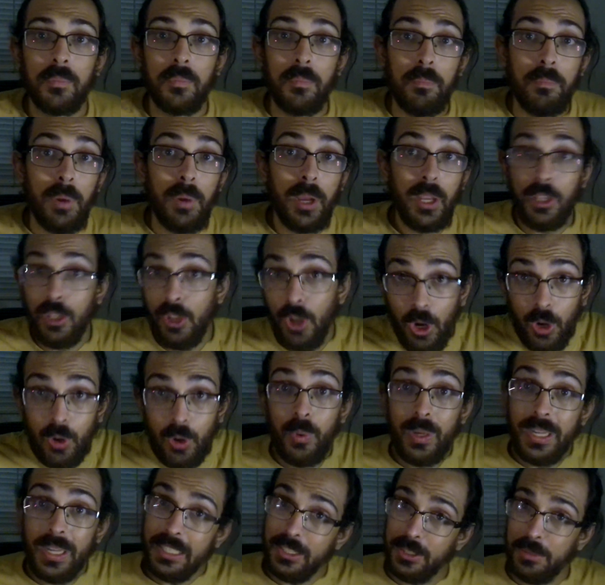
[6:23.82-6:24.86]
But you know
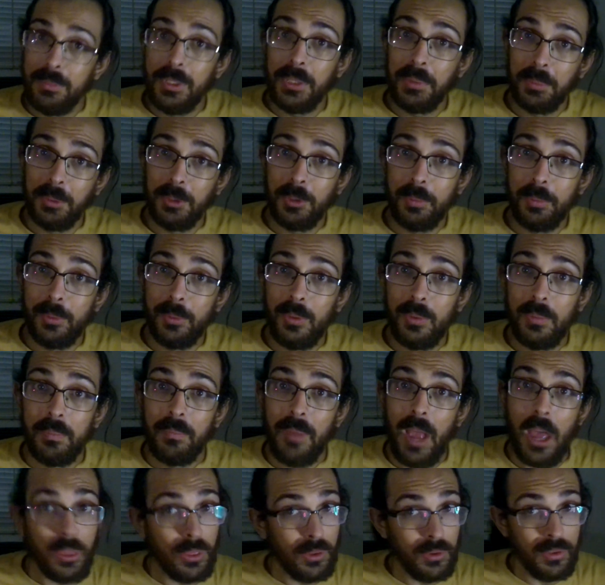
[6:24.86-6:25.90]
who is memorable
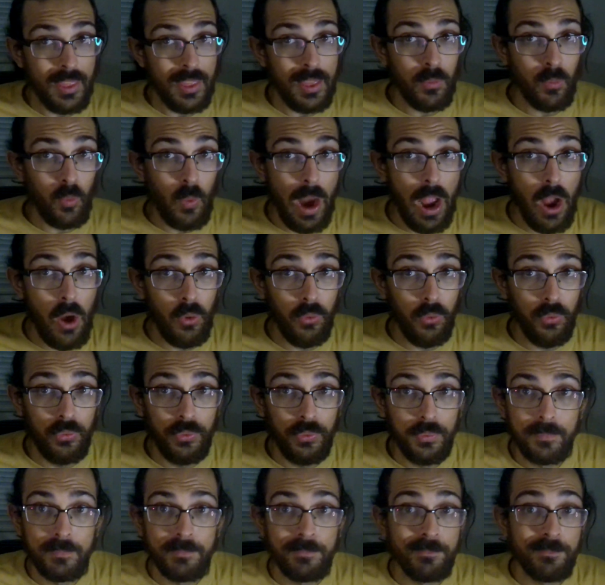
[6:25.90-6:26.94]
other than Ralph?
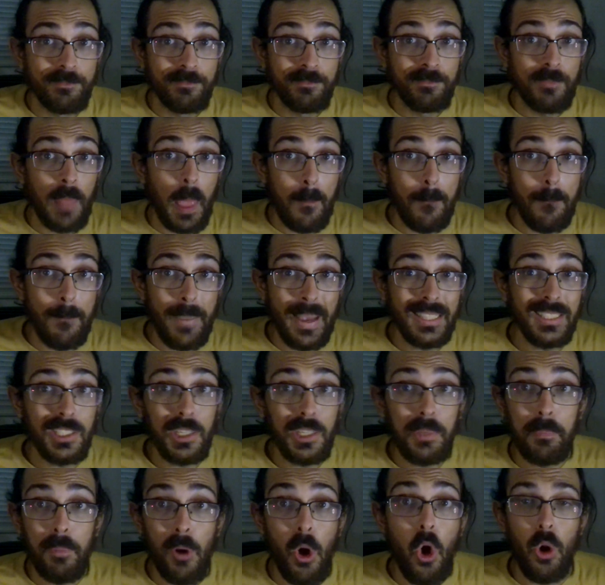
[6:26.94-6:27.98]
Betsy
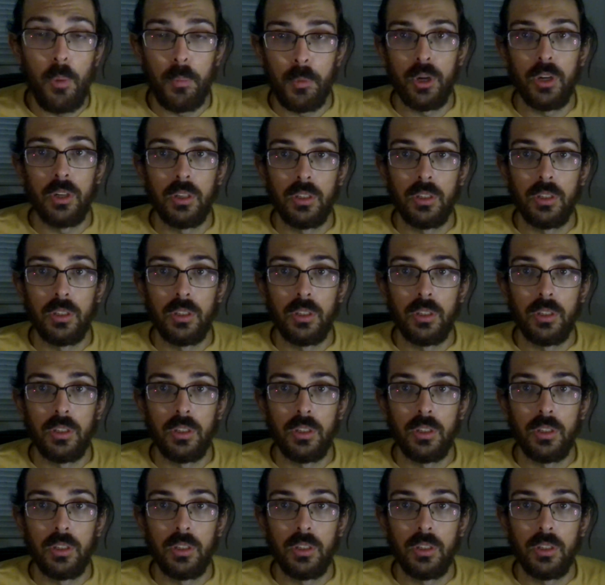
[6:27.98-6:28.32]
Palmer.